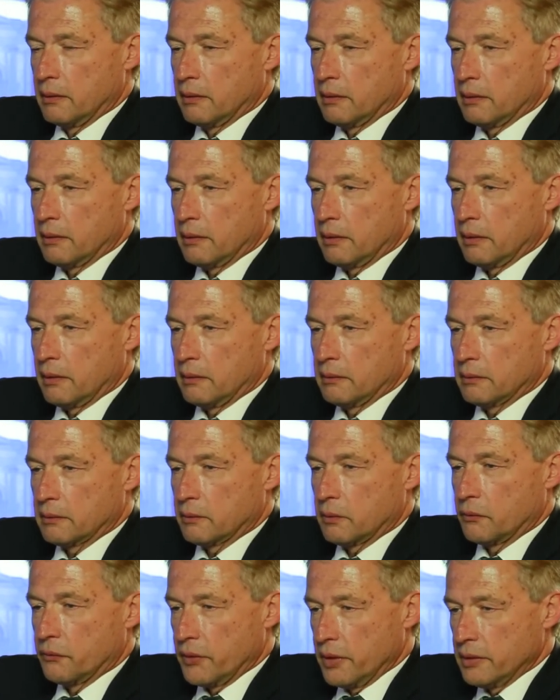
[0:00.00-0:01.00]
uh,
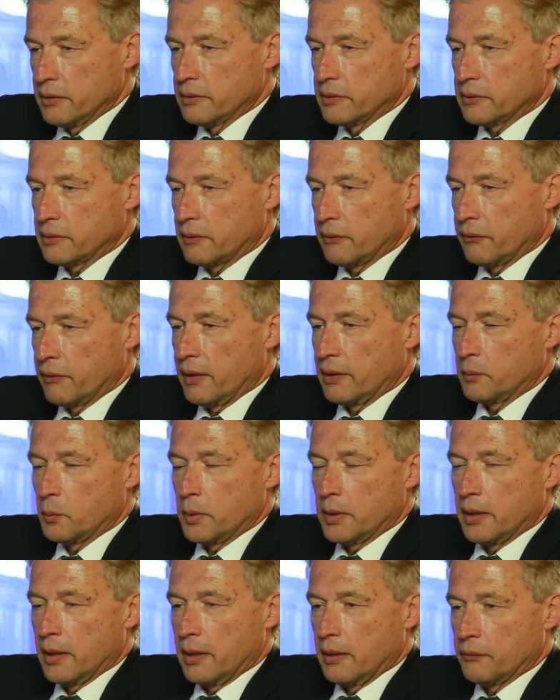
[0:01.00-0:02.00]
convinced that
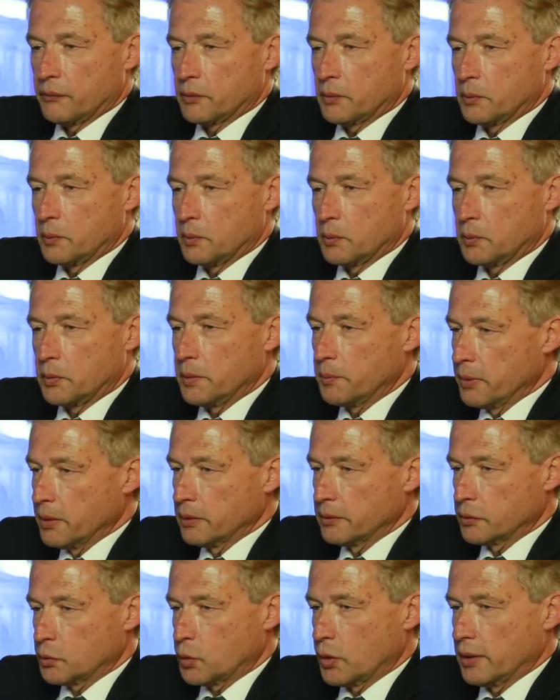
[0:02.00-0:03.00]
we have to
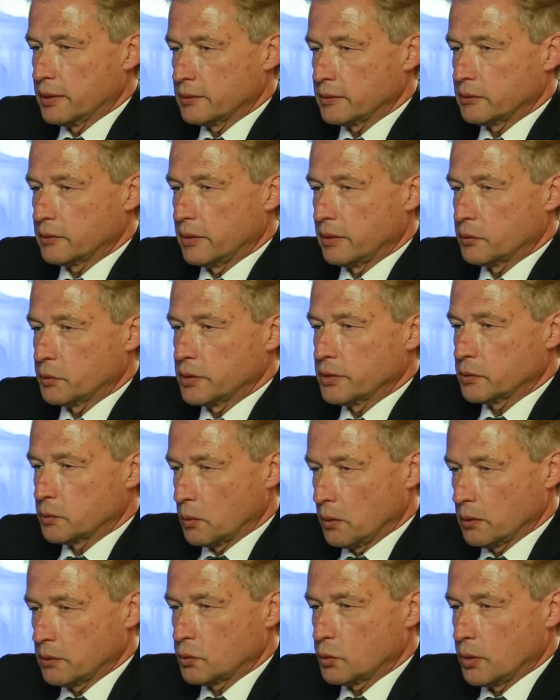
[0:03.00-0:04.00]
rebuild trust and
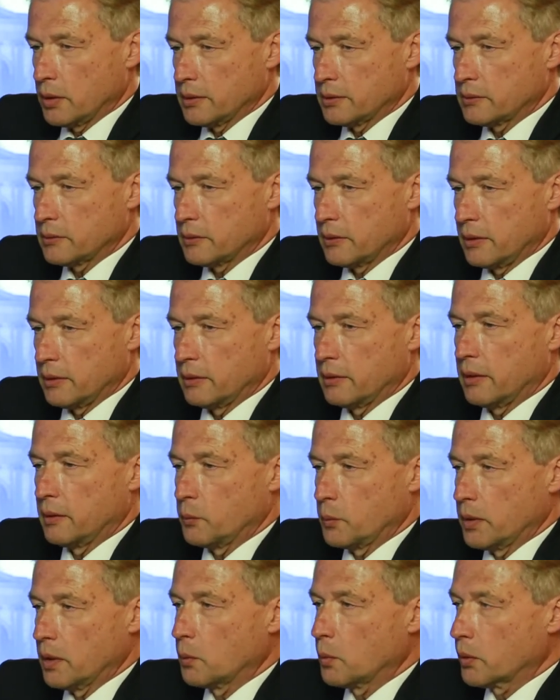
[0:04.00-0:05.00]
restore trust, and, and
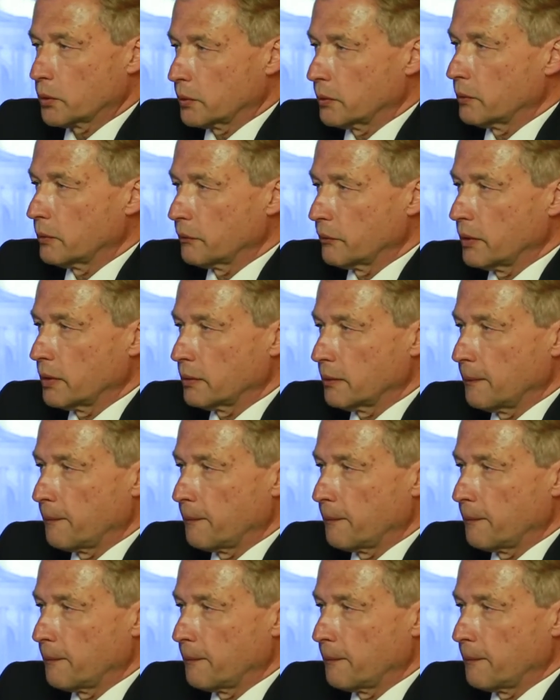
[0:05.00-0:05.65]
we are working on that.